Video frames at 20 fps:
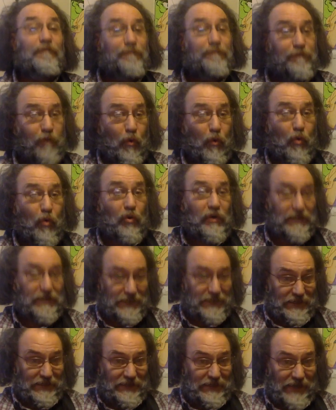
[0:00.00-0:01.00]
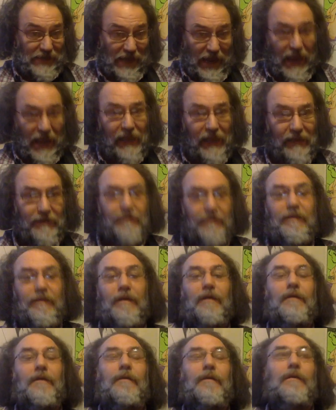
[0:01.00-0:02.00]
4 E and
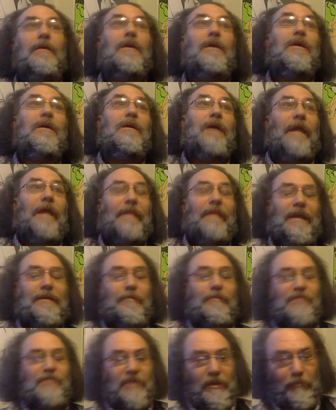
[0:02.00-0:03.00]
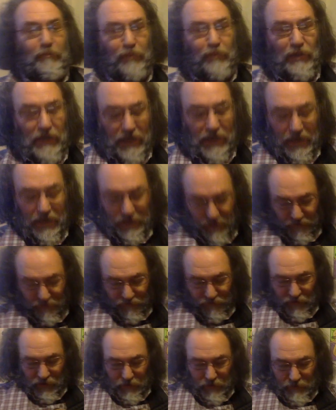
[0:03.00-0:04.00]
that comes into play in the
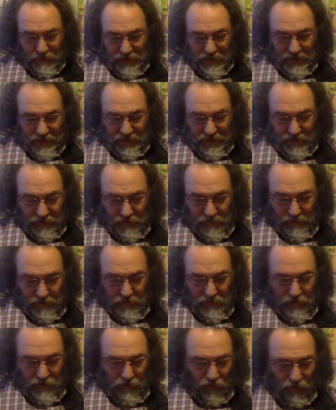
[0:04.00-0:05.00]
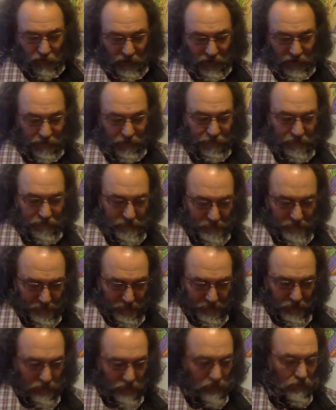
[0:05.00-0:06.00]
very beginning riff
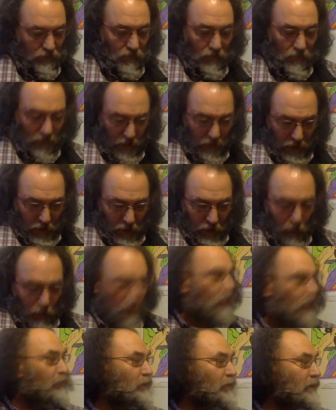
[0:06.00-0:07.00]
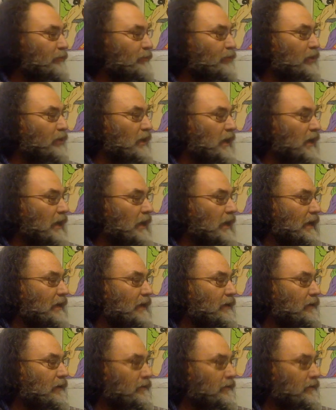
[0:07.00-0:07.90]
when we play